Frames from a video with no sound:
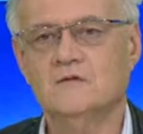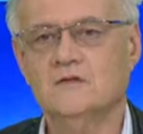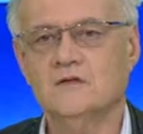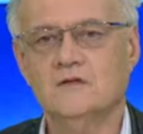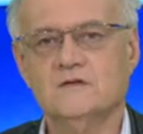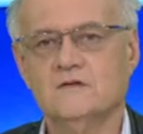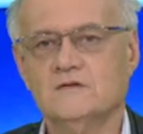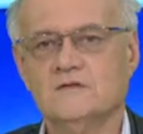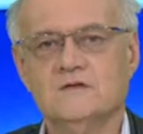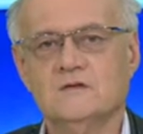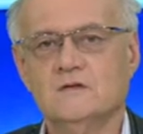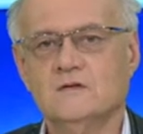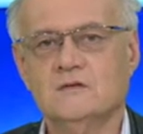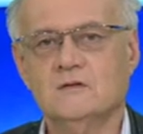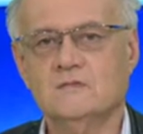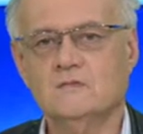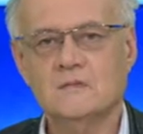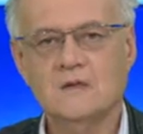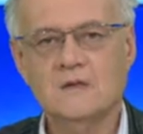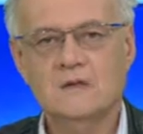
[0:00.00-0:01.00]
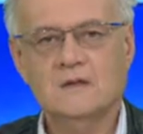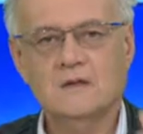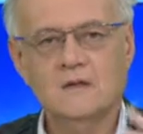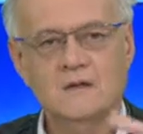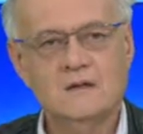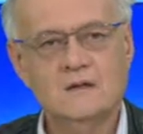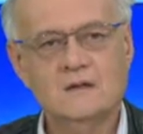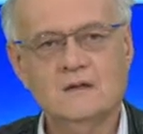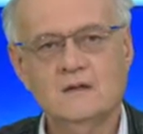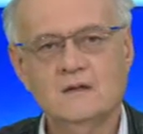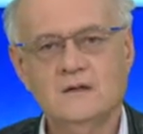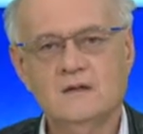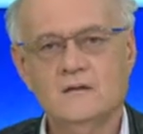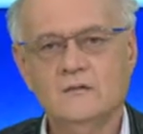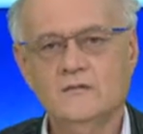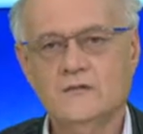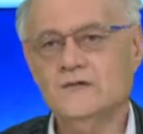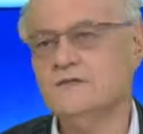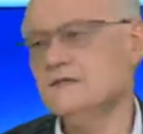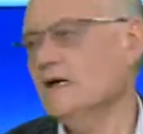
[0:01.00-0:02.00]
just
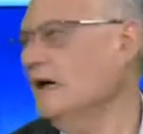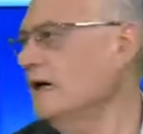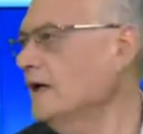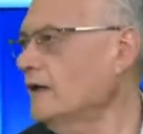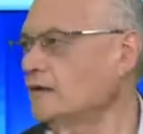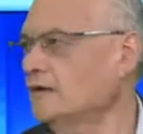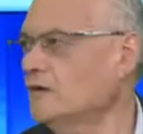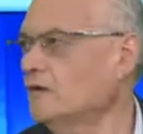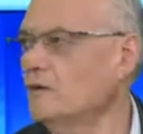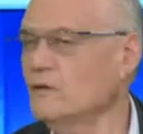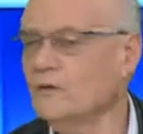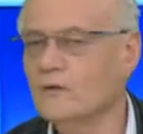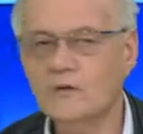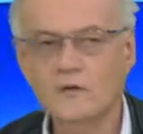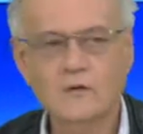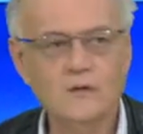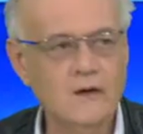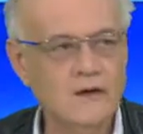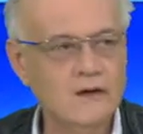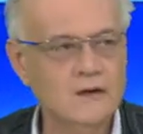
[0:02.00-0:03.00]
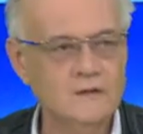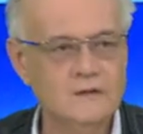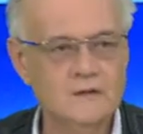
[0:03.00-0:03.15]
resign or